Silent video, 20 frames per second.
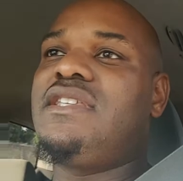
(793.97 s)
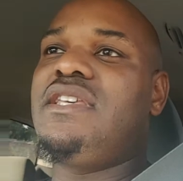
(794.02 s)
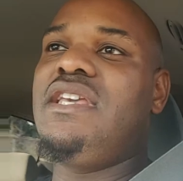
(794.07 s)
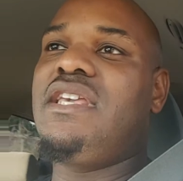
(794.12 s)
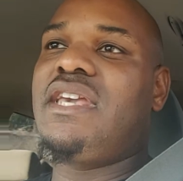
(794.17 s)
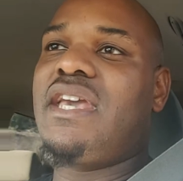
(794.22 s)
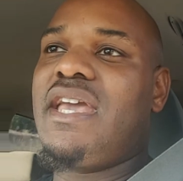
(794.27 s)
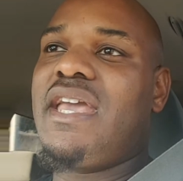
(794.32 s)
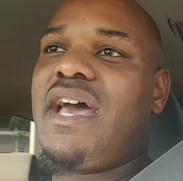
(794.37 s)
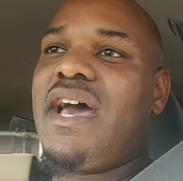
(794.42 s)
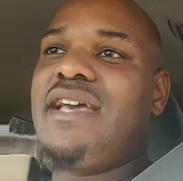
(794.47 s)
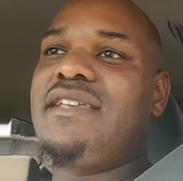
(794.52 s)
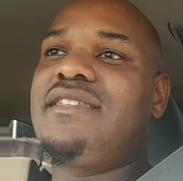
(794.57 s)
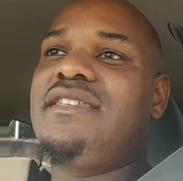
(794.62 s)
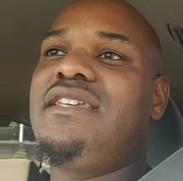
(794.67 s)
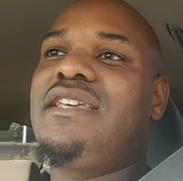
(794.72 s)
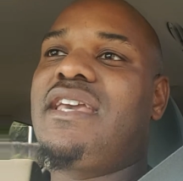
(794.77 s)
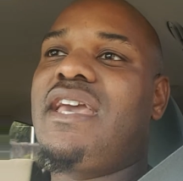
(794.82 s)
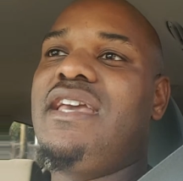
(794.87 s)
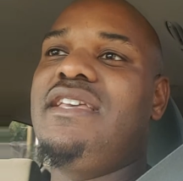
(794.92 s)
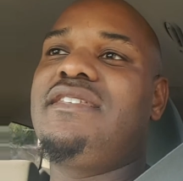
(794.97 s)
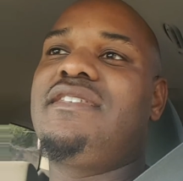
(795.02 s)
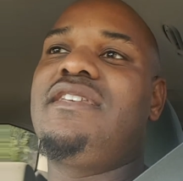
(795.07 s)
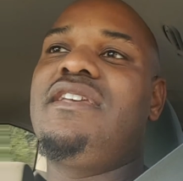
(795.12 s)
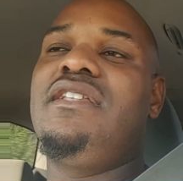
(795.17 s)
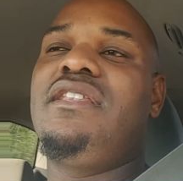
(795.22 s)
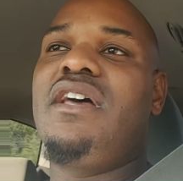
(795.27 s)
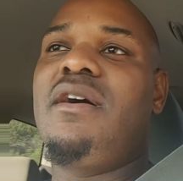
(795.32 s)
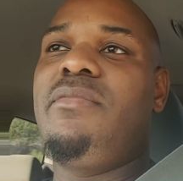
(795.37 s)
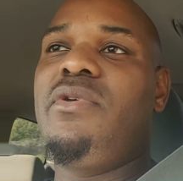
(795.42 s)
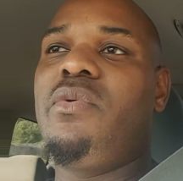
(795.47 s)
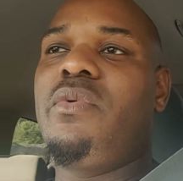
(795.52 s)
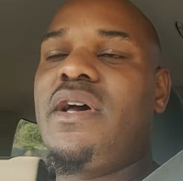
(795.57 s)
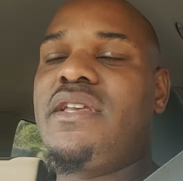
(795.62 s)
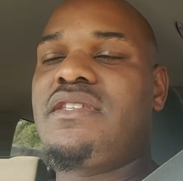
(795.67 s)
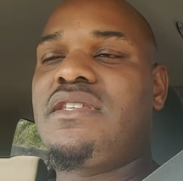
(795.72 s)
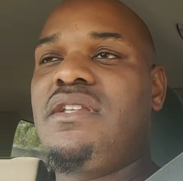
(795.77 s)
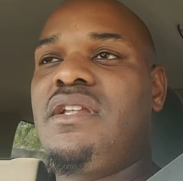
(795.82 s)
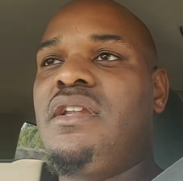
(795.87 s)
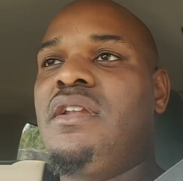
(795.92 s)

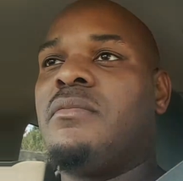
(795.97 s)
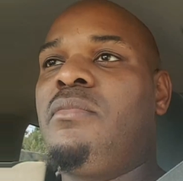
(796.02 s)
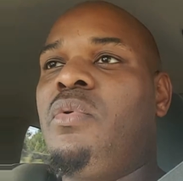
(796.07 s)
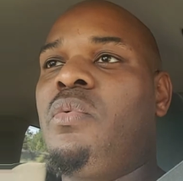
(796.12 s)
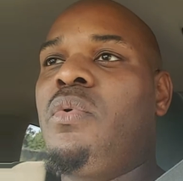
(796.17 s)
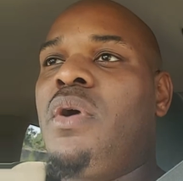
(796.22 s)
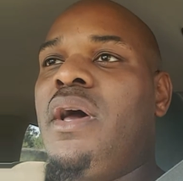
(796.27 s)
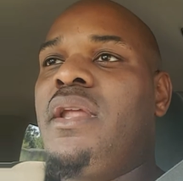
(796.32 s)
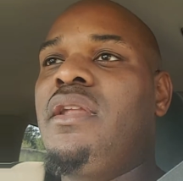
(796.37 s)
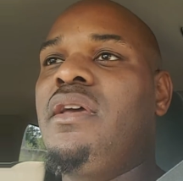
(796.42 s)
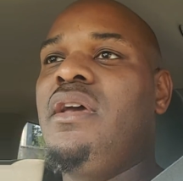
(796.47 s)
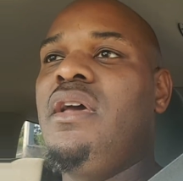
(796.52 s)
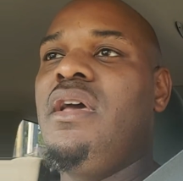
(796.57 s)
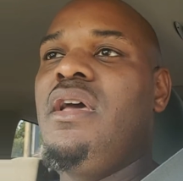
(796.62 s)
GetKicksWS and the number 1.